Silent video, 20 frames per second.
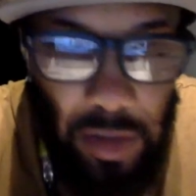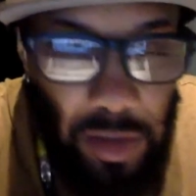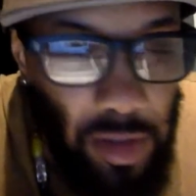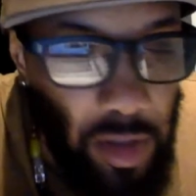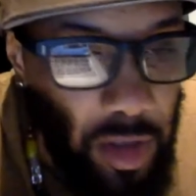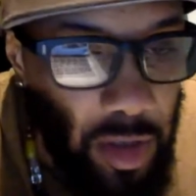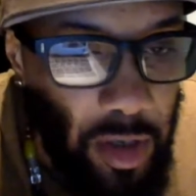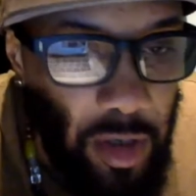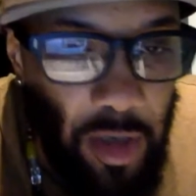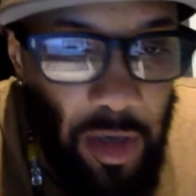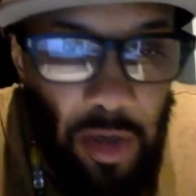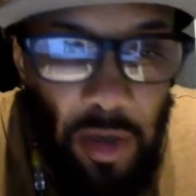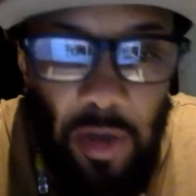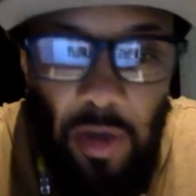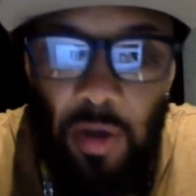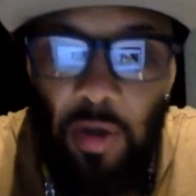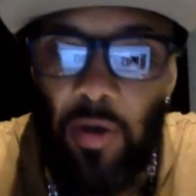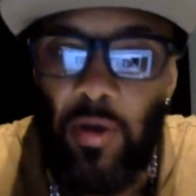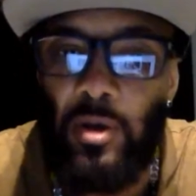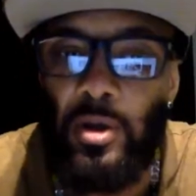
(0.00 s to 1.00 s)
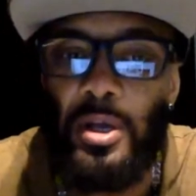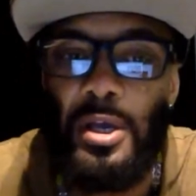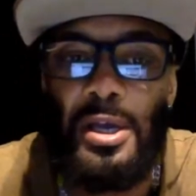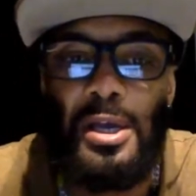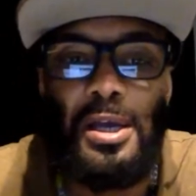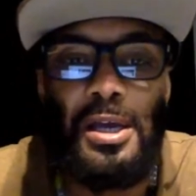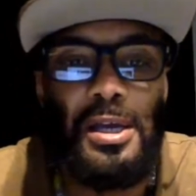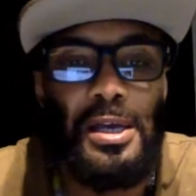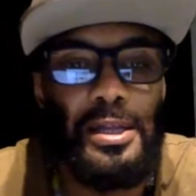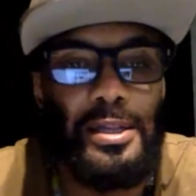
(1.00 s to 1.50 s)
del Toro,
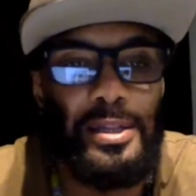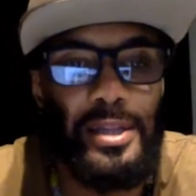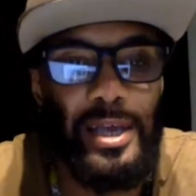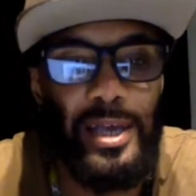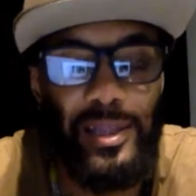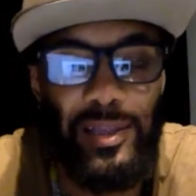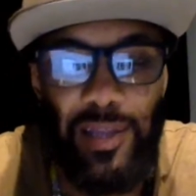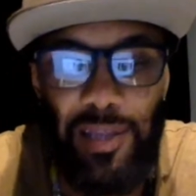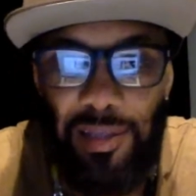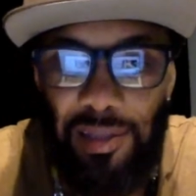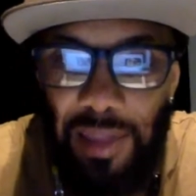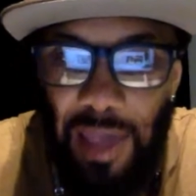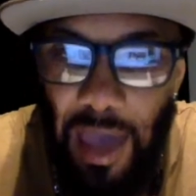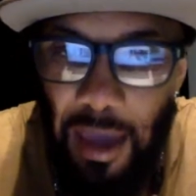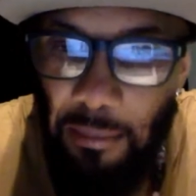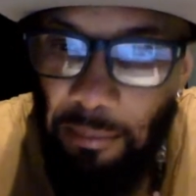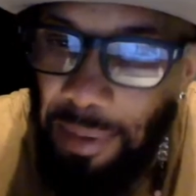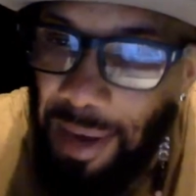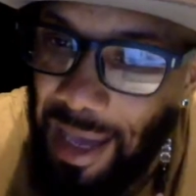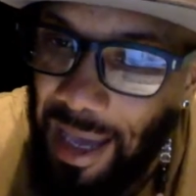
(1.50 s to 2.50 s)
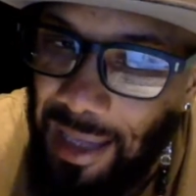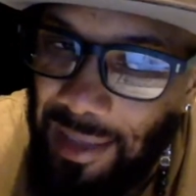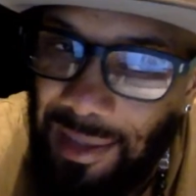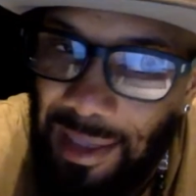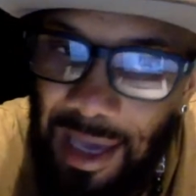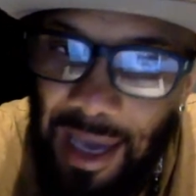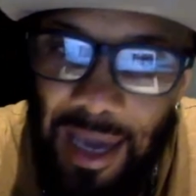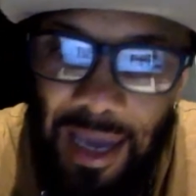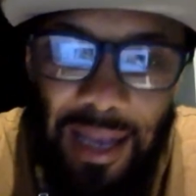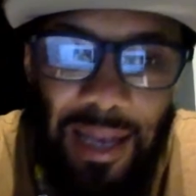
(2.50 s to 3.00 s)
there's the San Blas
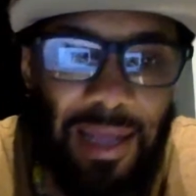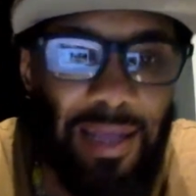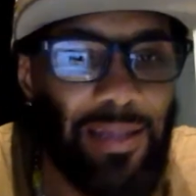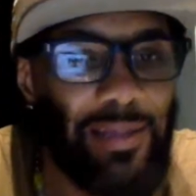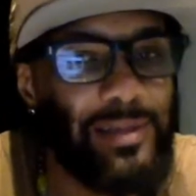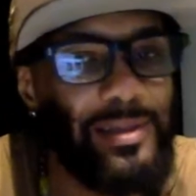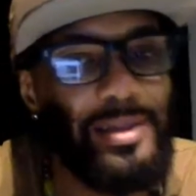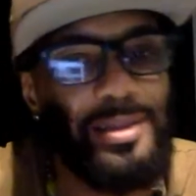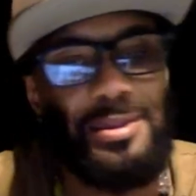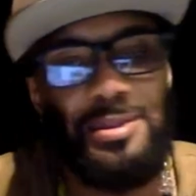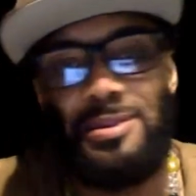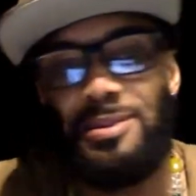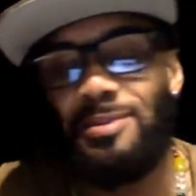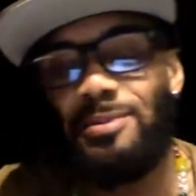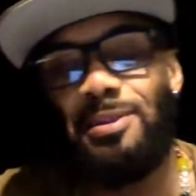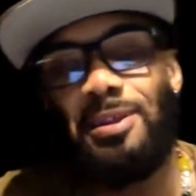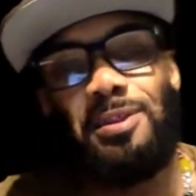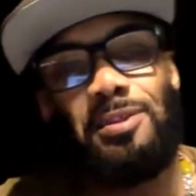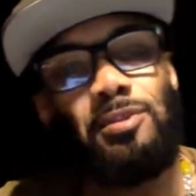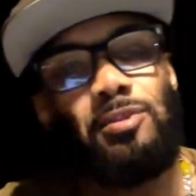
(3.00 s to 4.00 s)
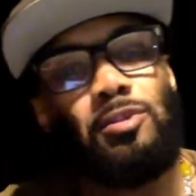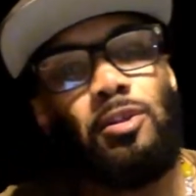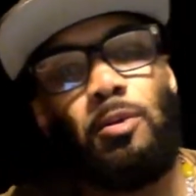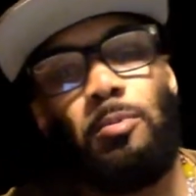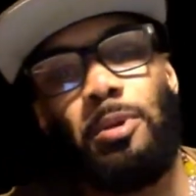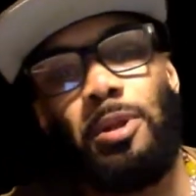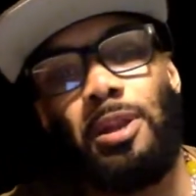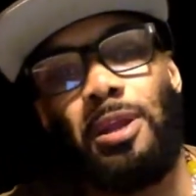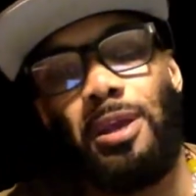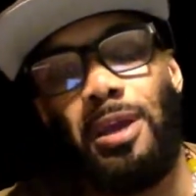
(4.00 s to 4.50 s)
Islands, there's so
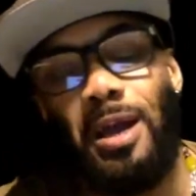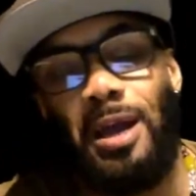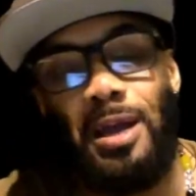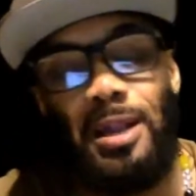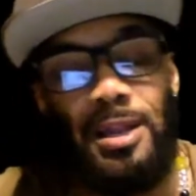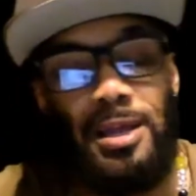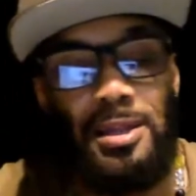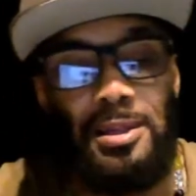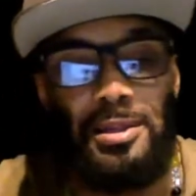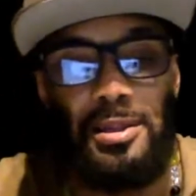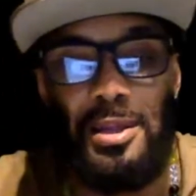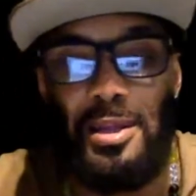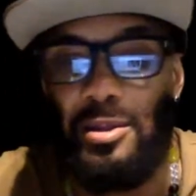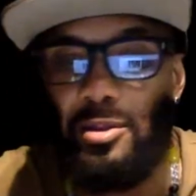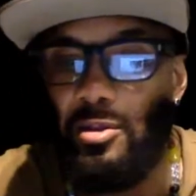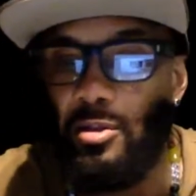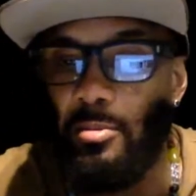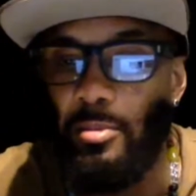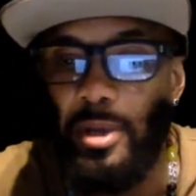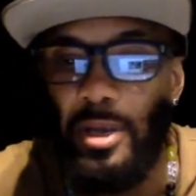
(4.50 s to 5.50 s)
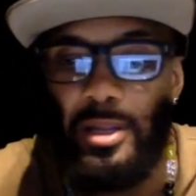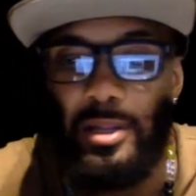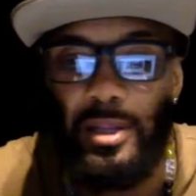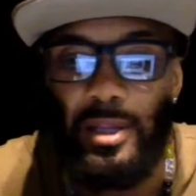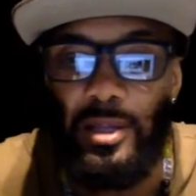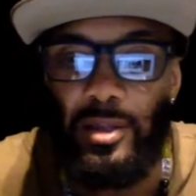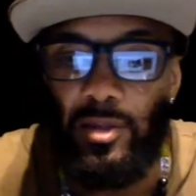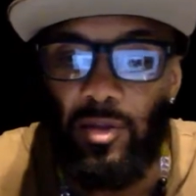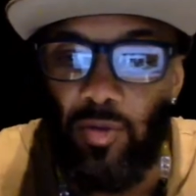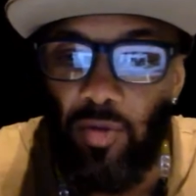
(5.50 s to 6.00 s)
many islands, there's so many
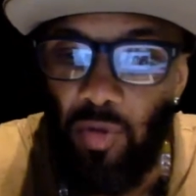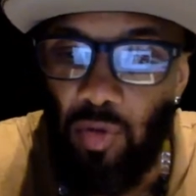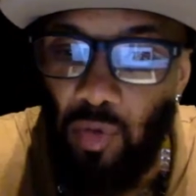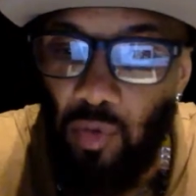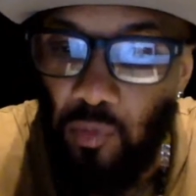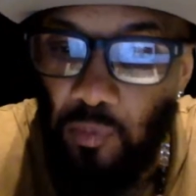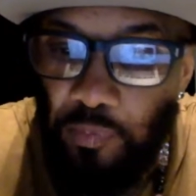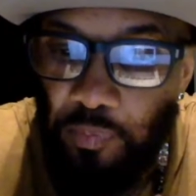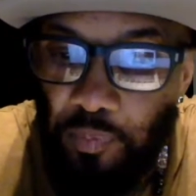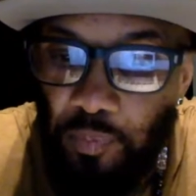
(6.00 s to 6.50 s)
things to do,